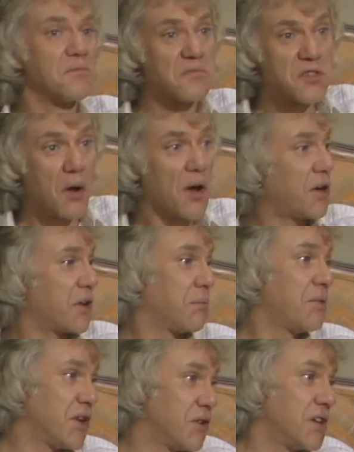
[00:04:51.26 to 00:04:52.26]
So I got a
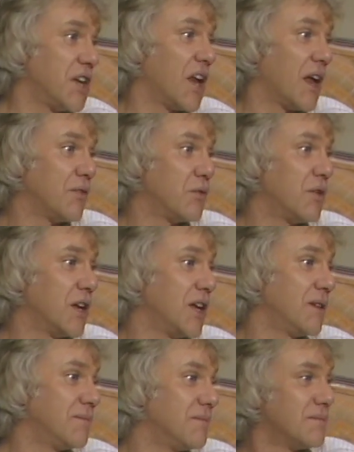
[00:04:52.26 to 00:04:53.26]
pretty good deal out of it,
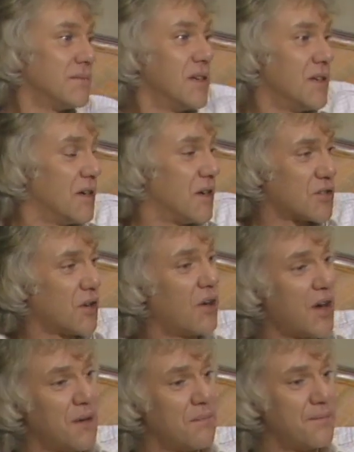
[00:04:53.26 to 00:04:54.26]
really. So
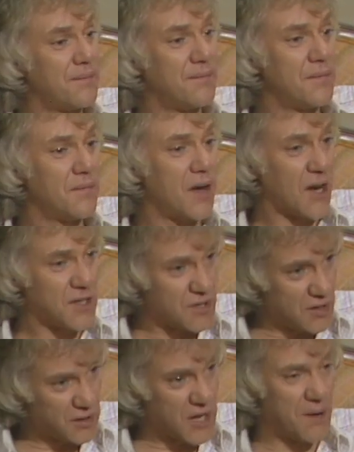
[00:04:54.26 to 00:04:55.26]
um, I
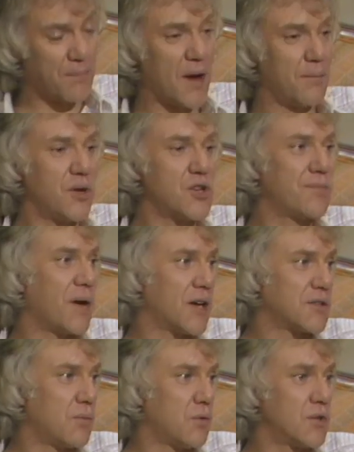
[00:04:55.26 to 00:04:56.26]
still keep my British
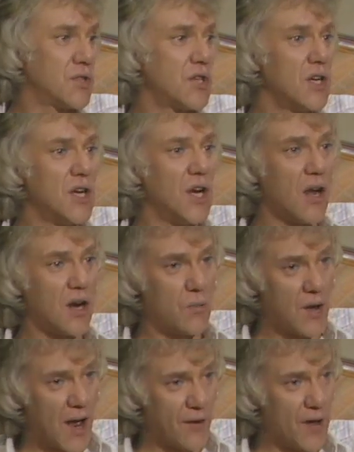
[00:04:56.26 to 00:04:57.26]
passport, and
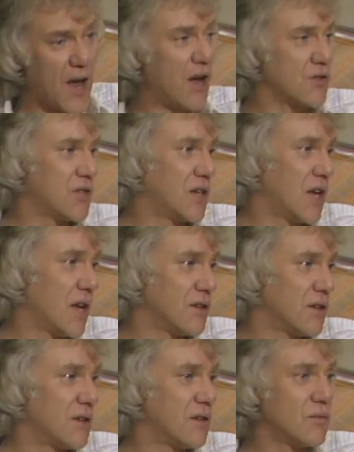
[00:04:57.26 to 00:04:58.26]
we have a house in
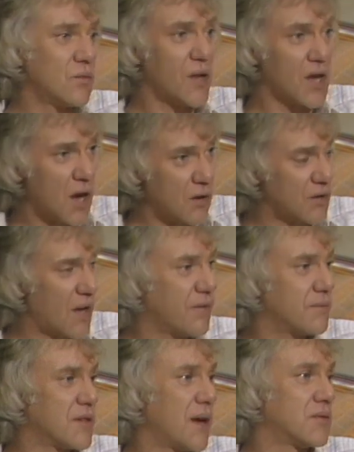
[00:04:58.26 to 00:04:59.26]
London, and we go there
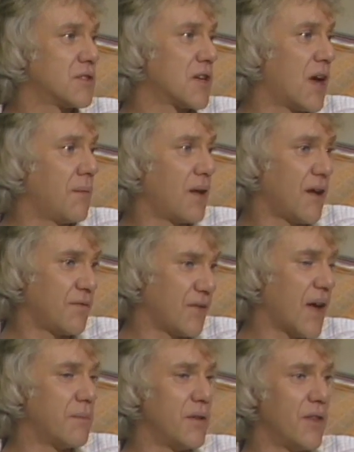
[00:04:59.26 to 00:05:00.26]
from time to time, and I have
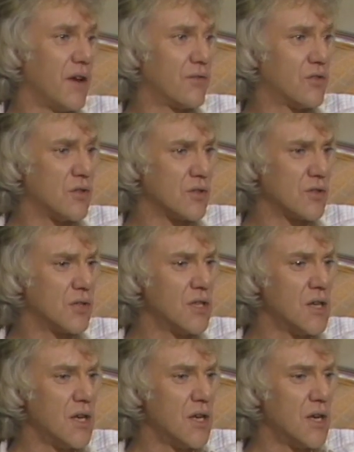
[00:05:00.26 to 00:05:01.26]
family there, of course
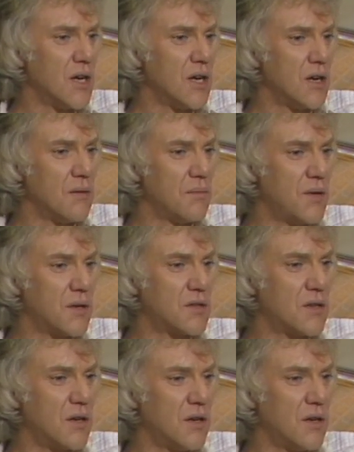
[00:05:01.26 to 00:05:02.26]

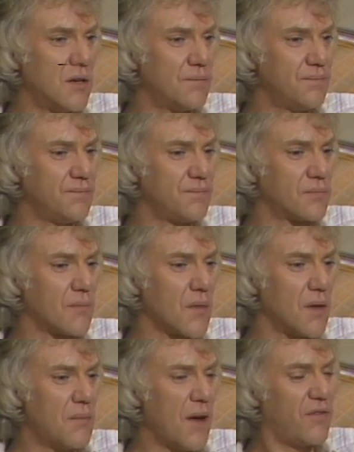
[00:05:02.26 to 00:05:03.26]
but um,
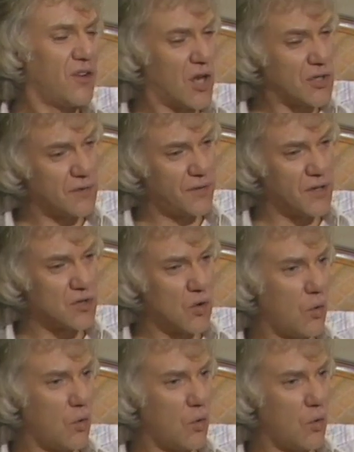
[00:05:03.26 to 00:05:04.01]
my philosophy has